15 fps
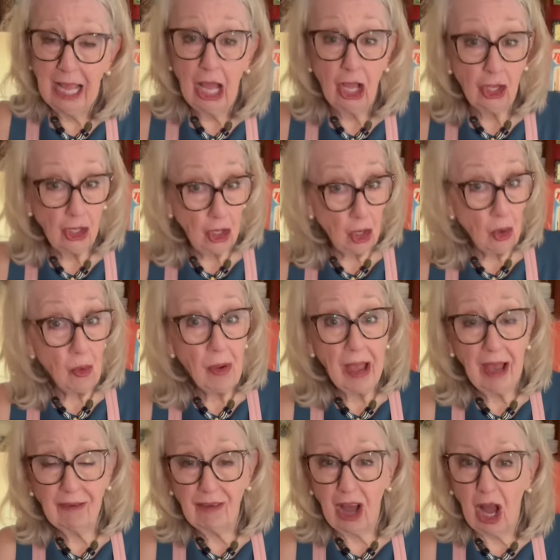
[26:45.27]
You
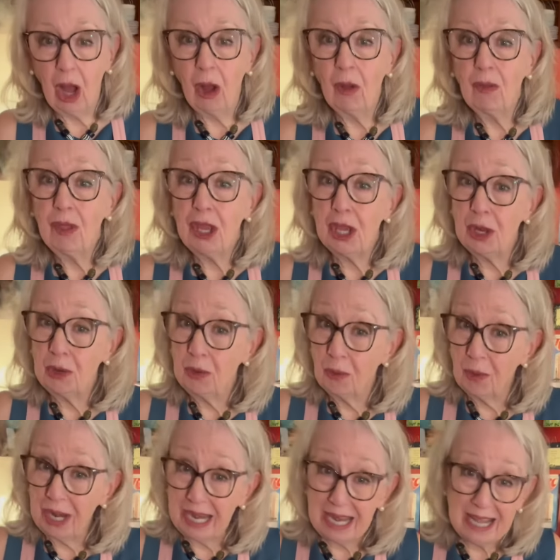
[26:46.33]
have all the
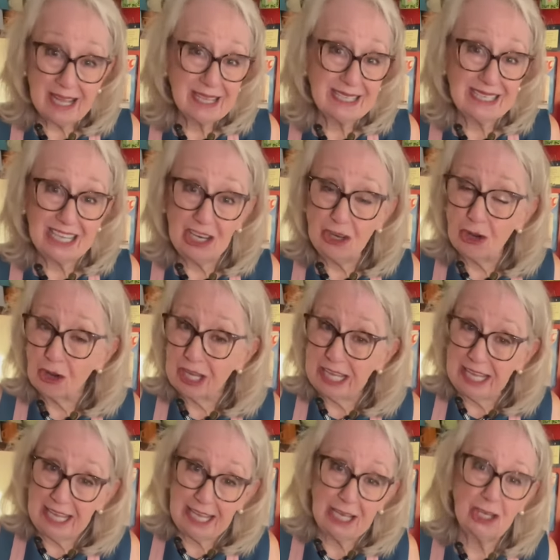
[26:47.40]
ingredients in your
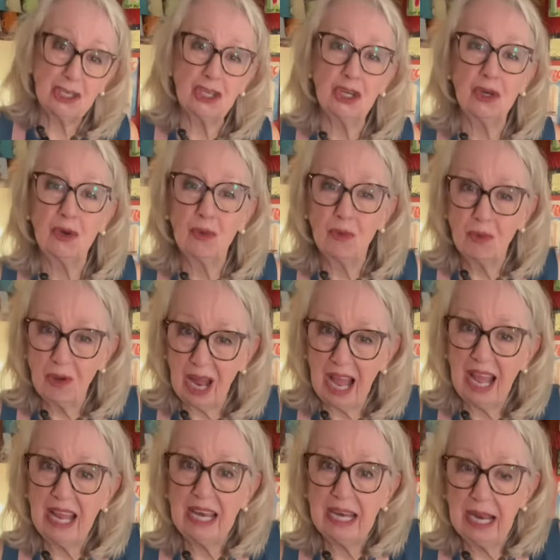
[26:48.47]
kitchen
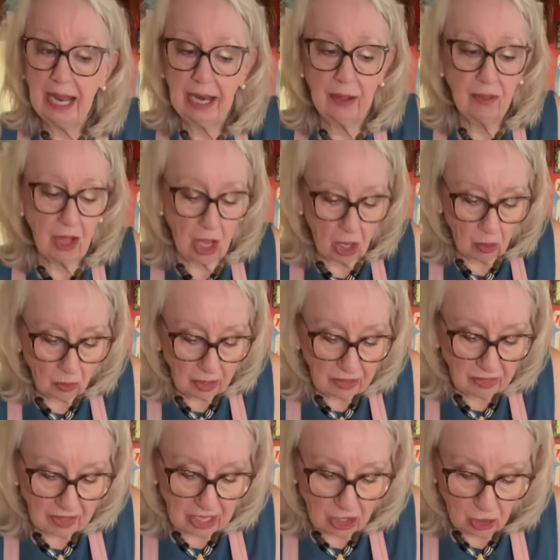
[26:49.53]
right now. The only
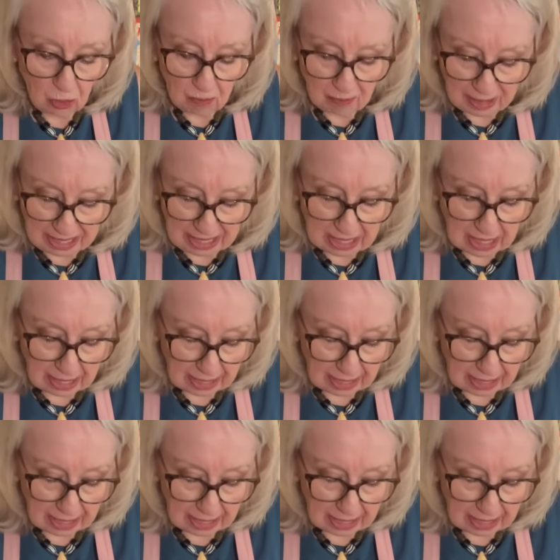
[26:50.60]
thing you may not